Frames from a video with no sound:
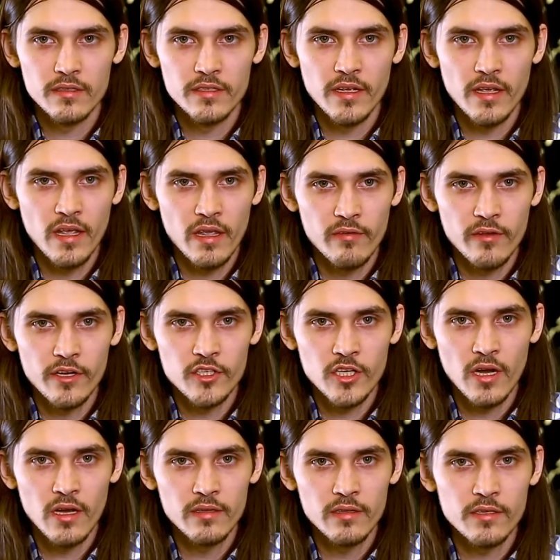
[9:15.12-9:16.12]
The average
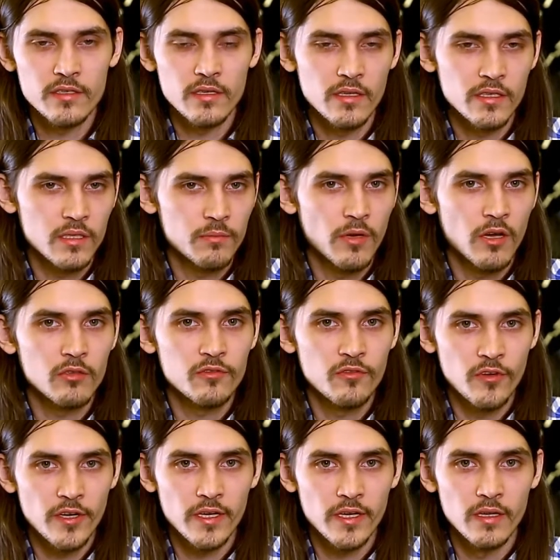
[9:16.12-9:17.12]
hardness is about
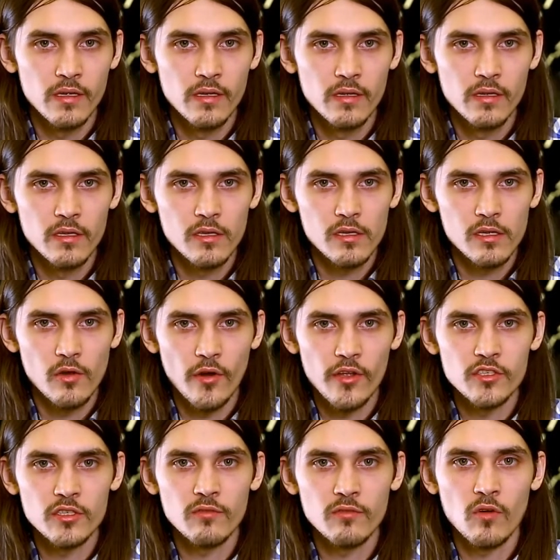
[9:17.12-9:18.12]
3,
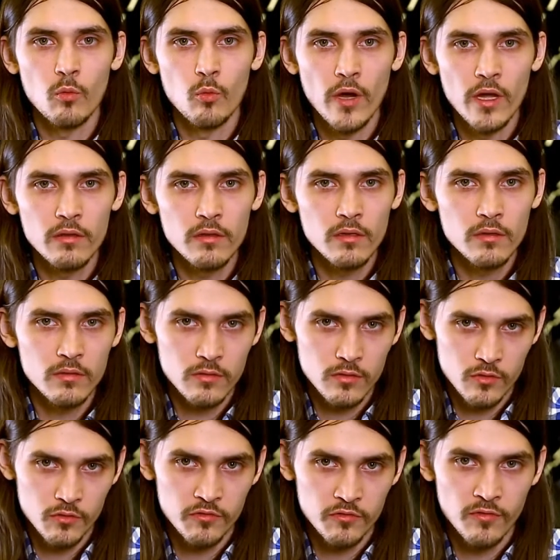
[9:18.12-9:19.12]
ranging from 1
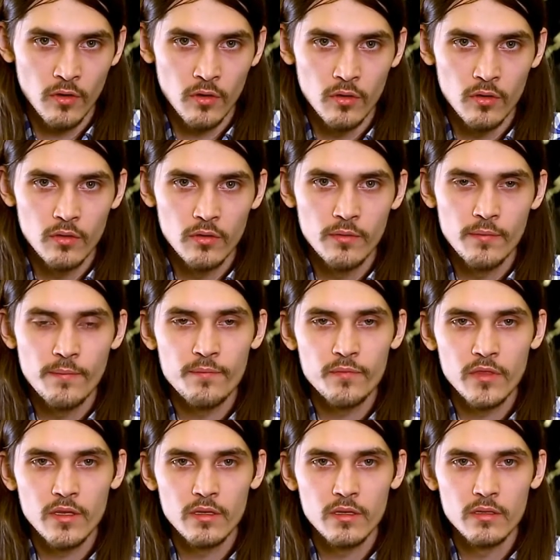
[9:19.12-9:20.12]
to 4.
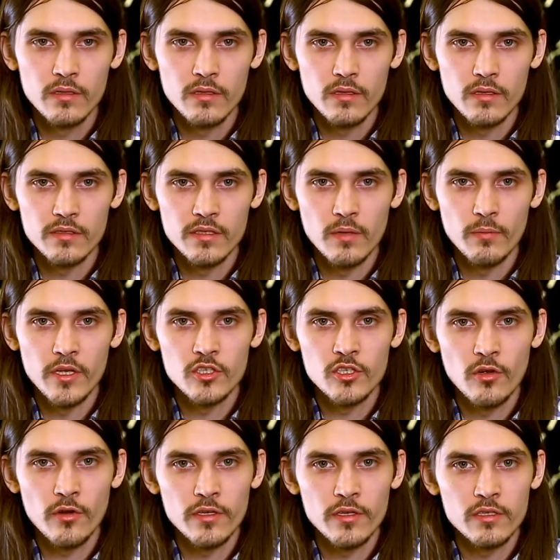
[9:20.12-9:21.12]
The
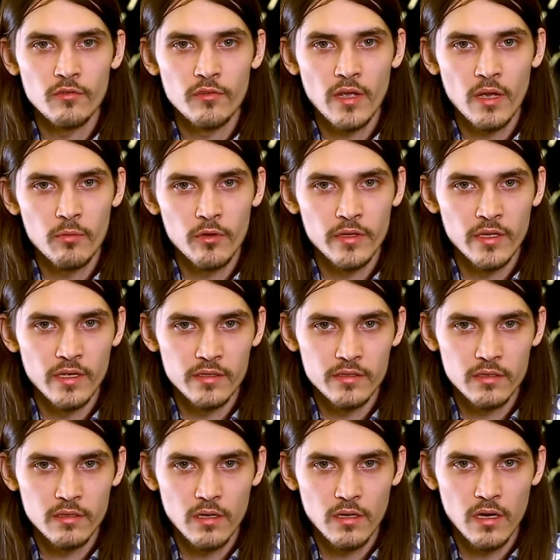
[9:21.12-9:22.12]
majority of
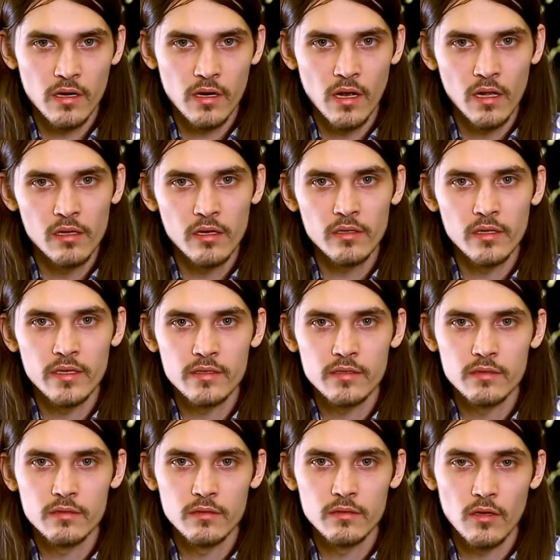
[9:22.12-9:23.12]
carbonates are
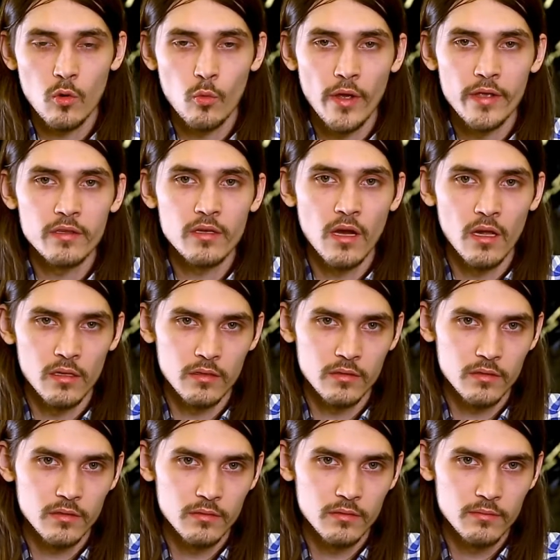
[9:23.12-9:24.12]
colorless or white-colored.